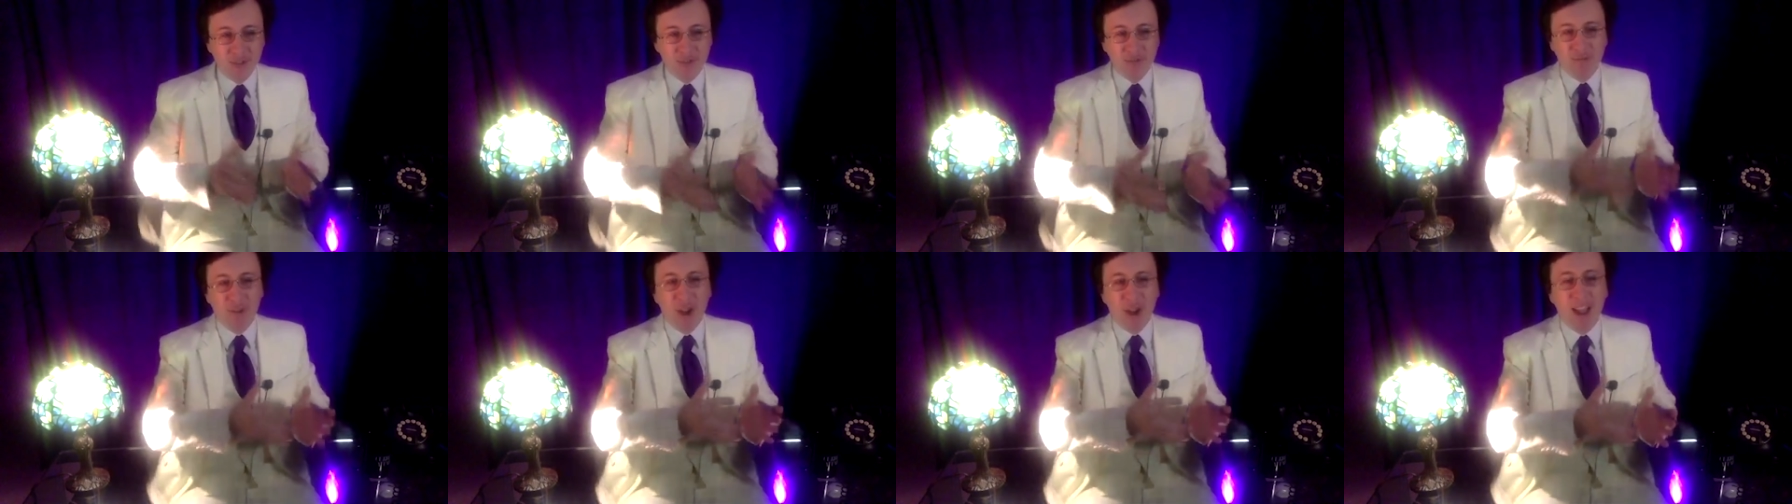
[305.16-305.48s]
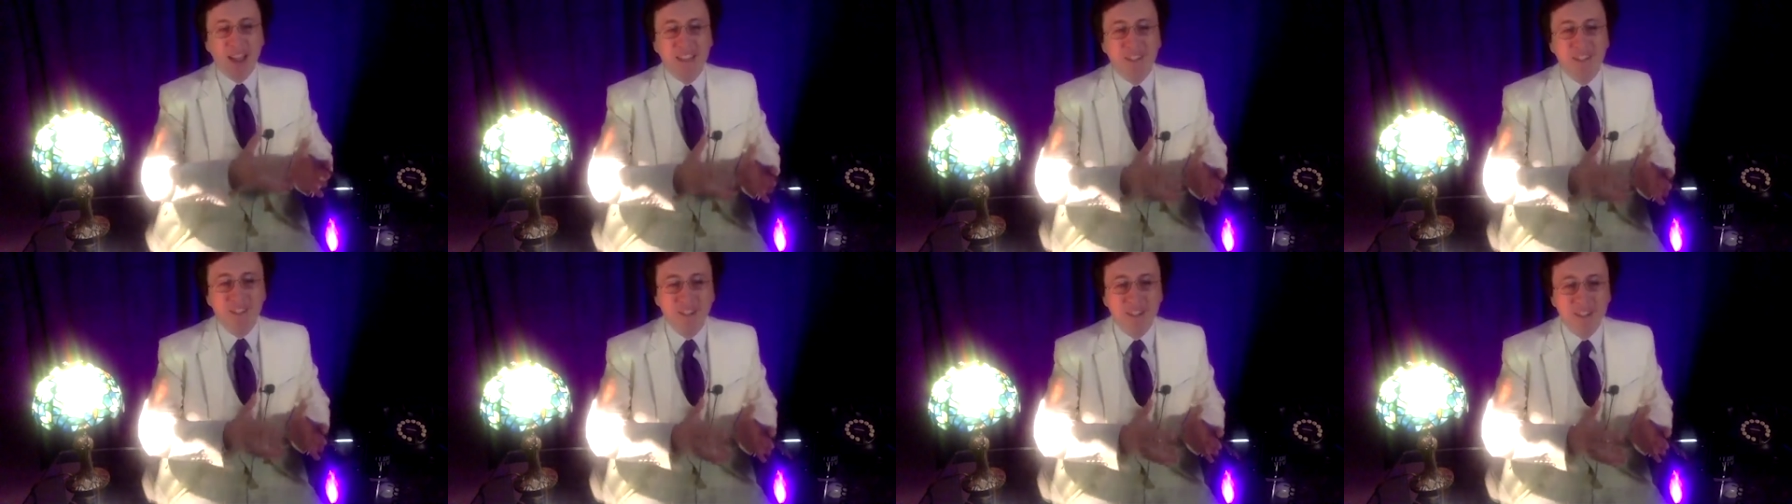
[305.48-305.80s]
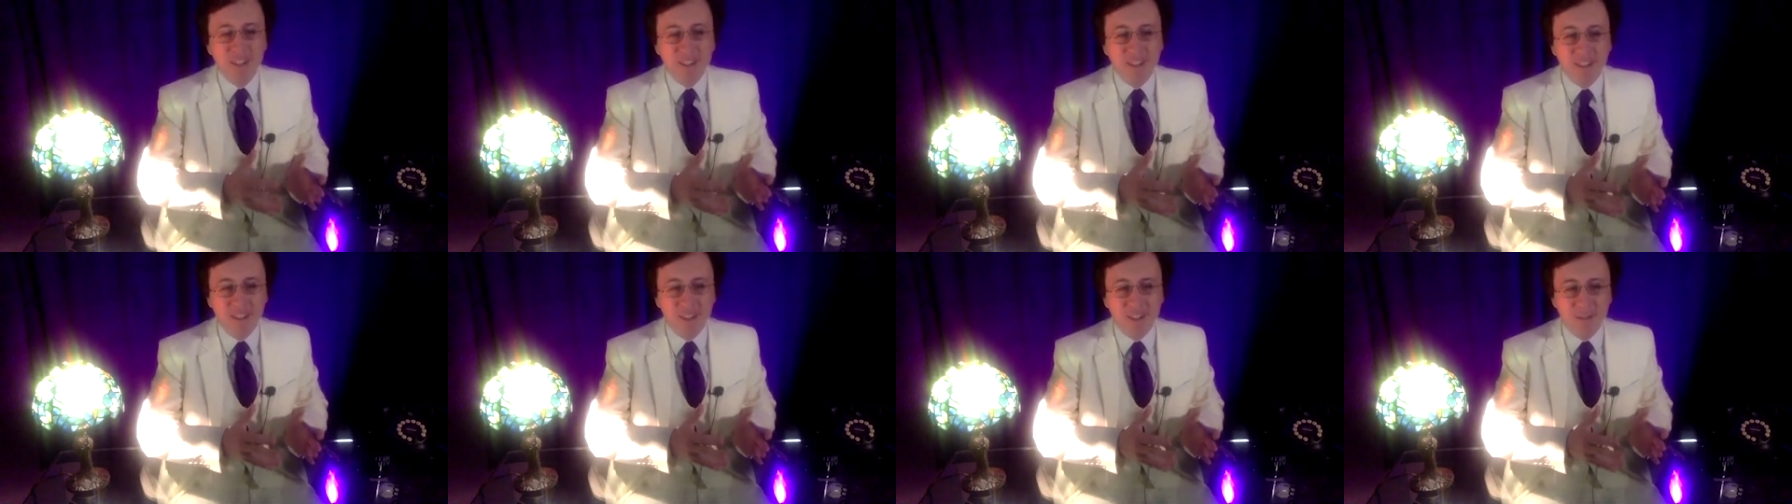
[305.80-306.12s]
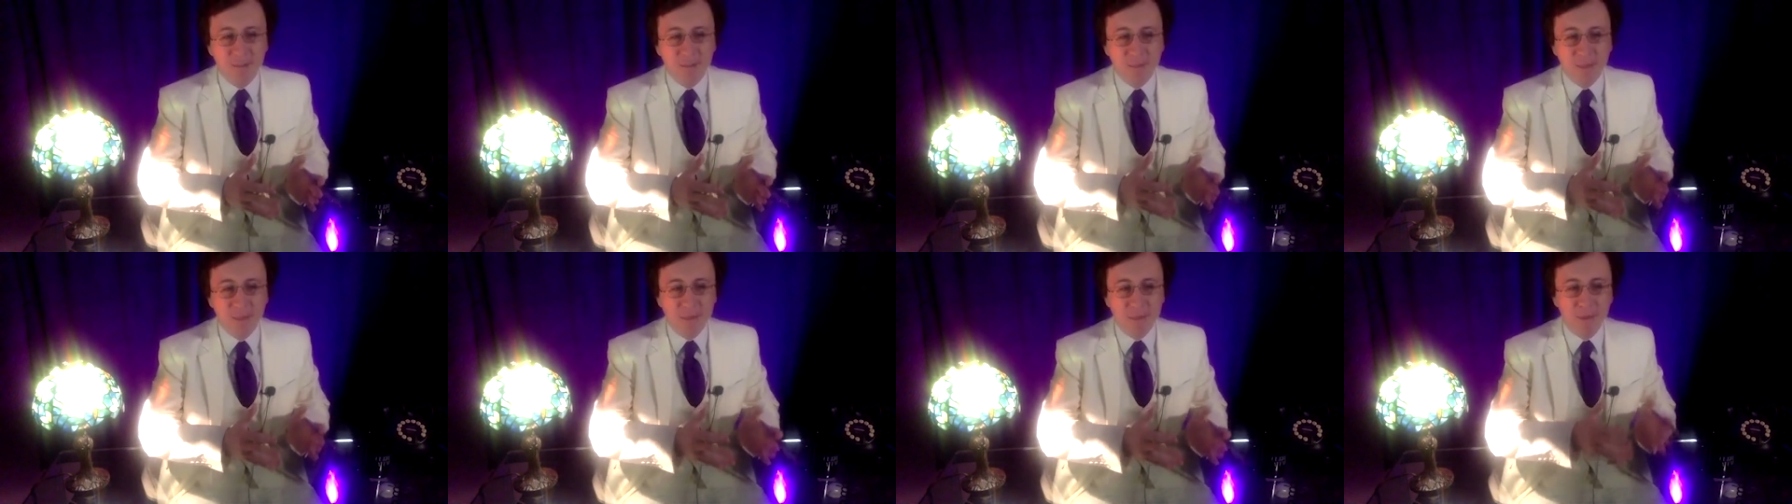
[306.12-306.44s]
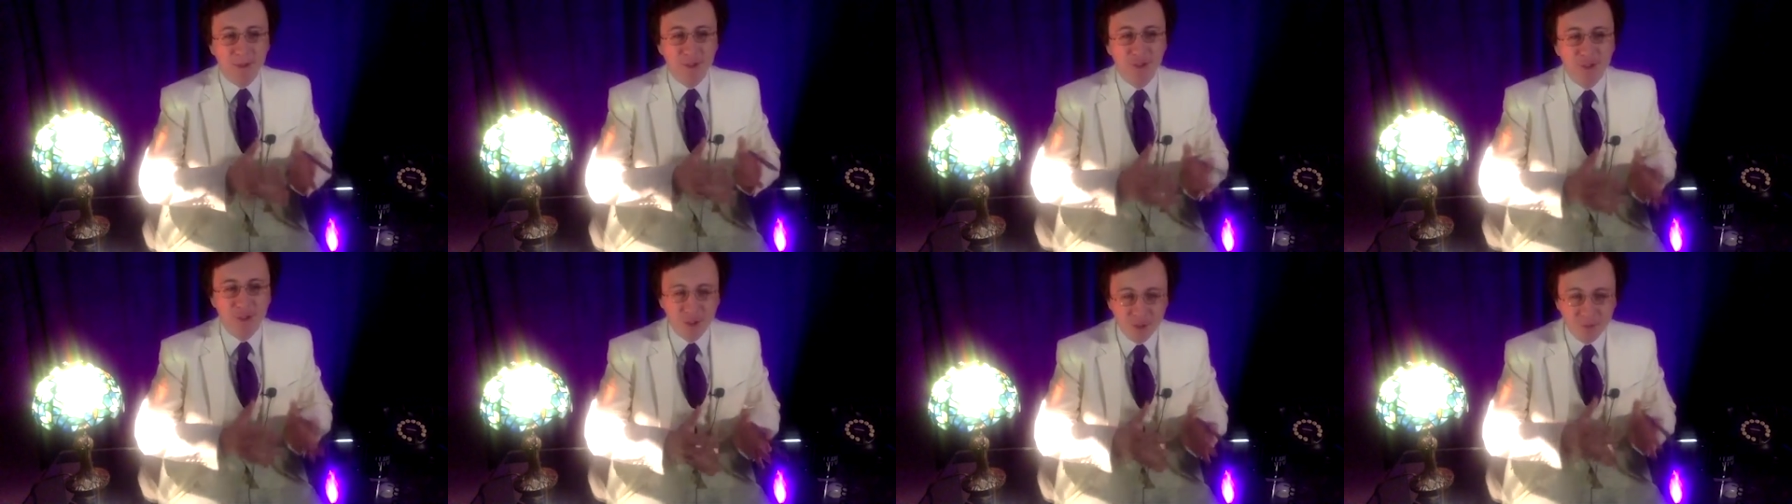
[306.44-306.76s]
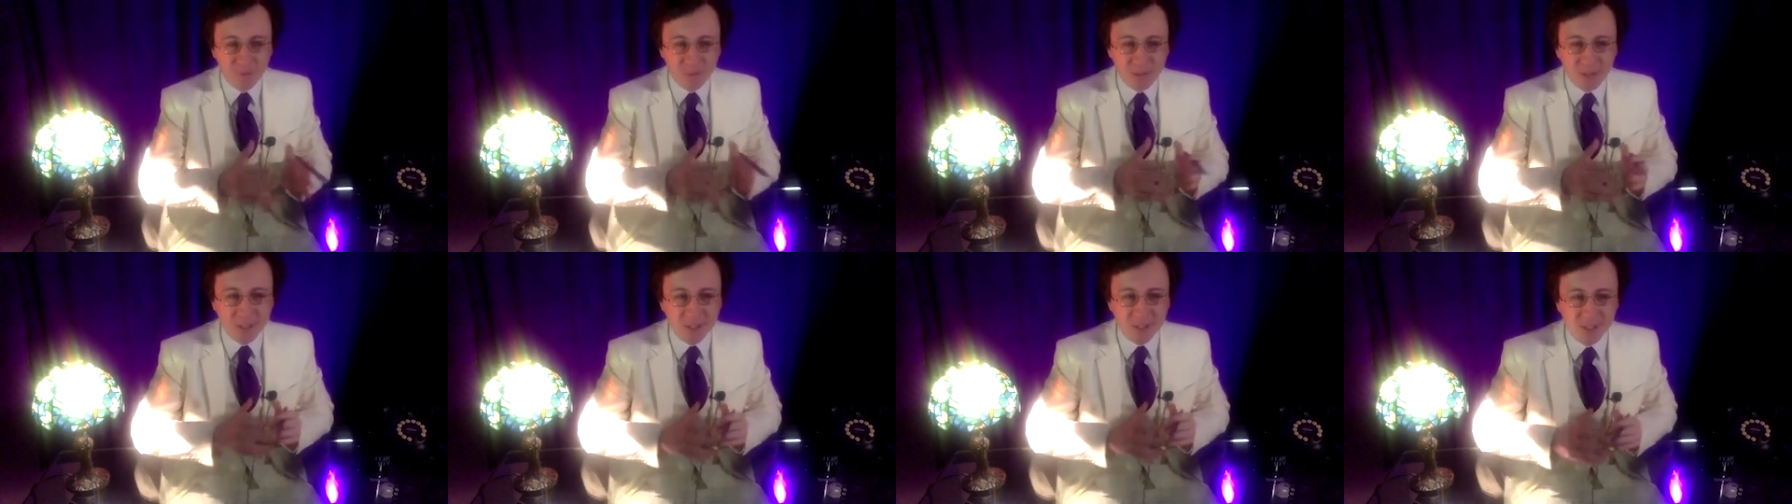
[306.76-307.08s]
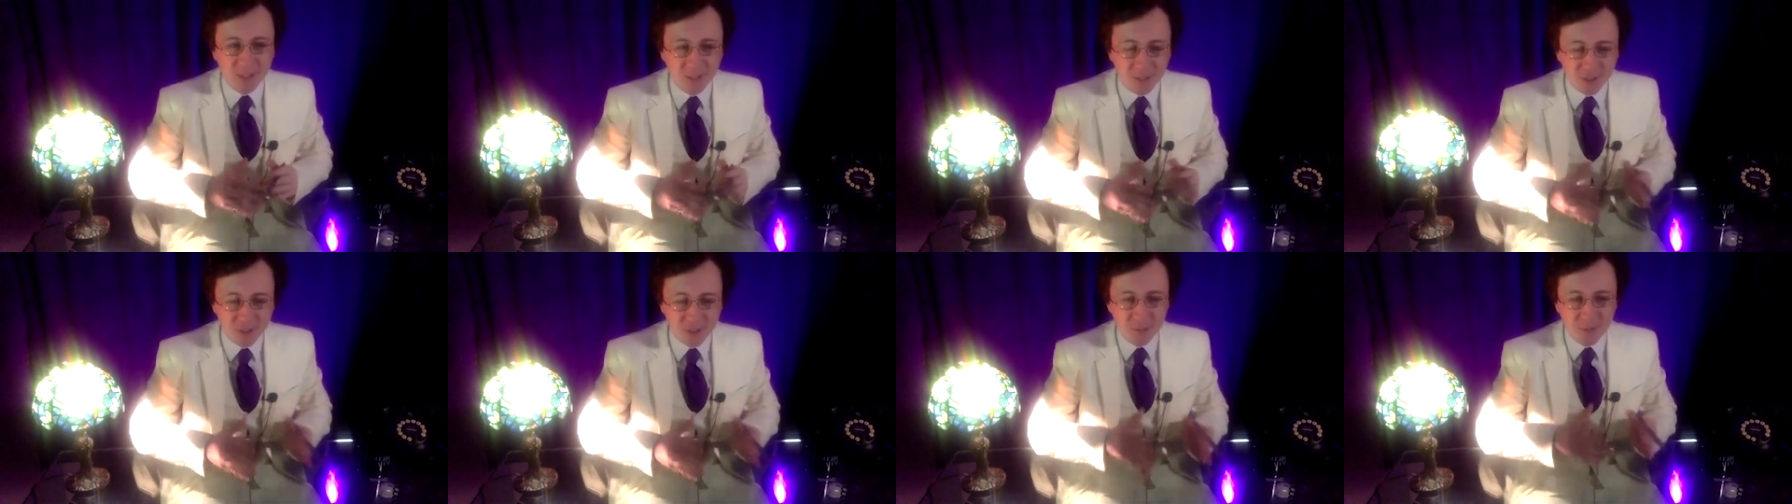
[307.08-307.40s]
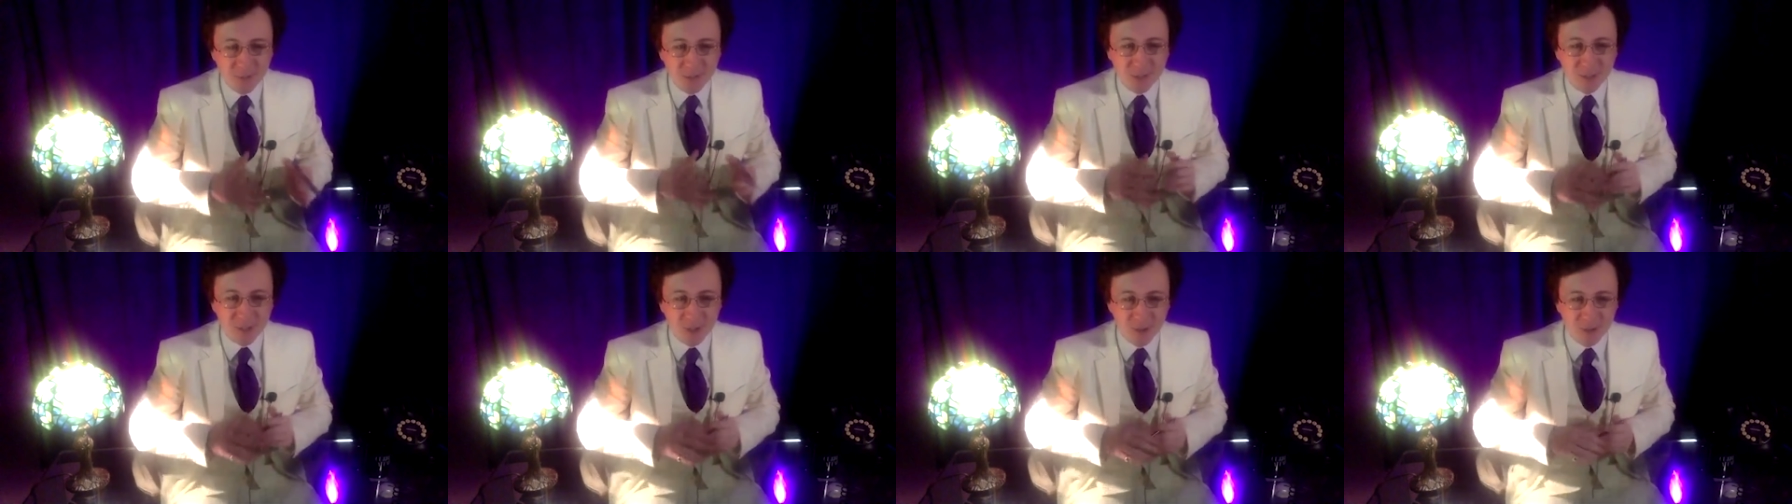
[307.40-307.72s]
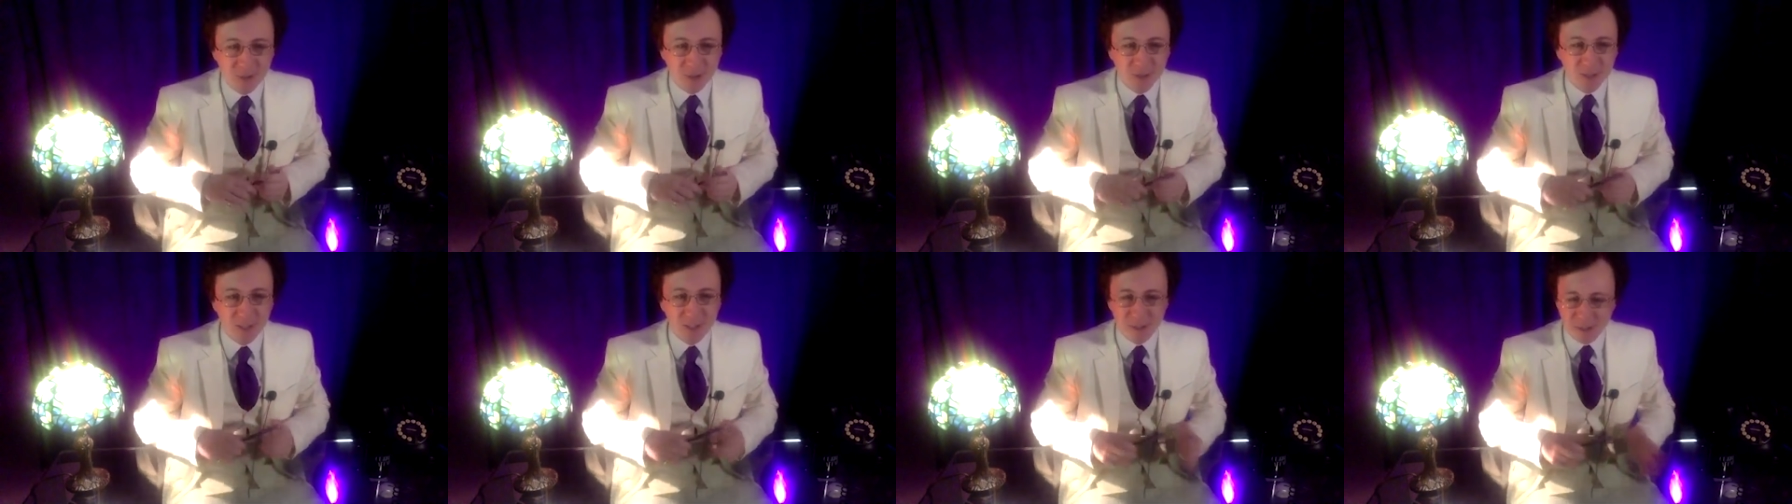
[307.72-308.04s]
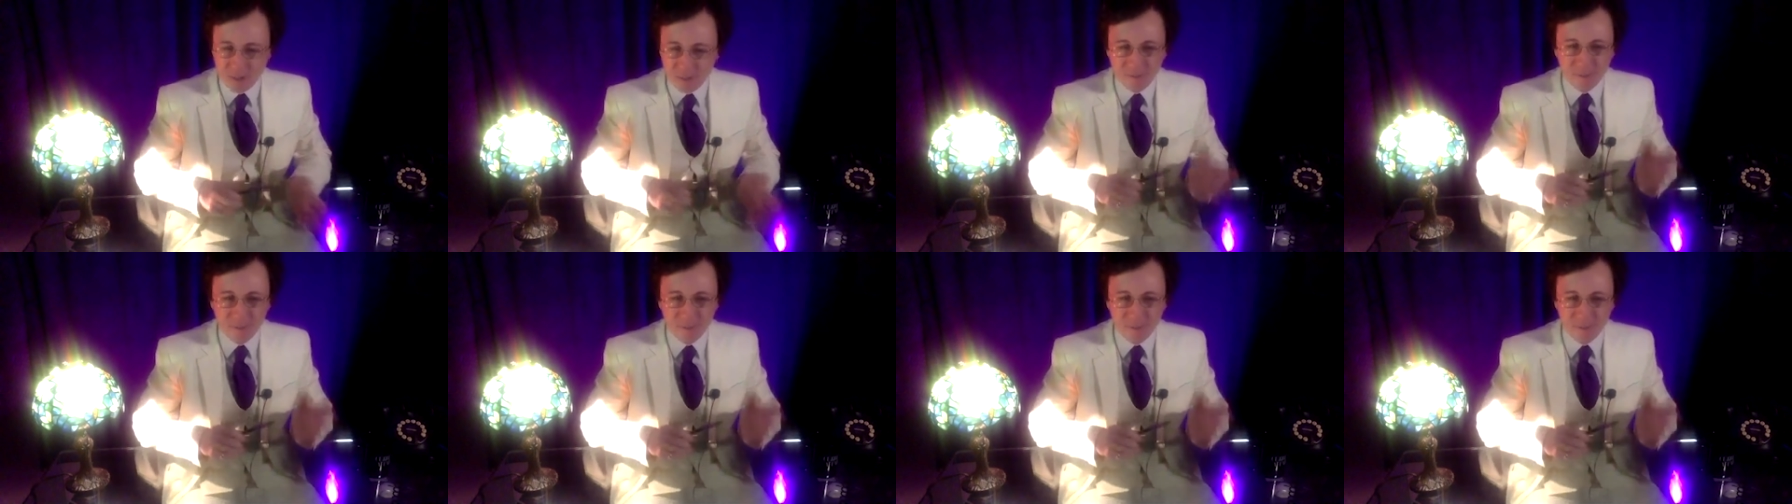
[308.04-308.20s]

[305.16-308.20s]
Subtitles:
right that people should be socialists,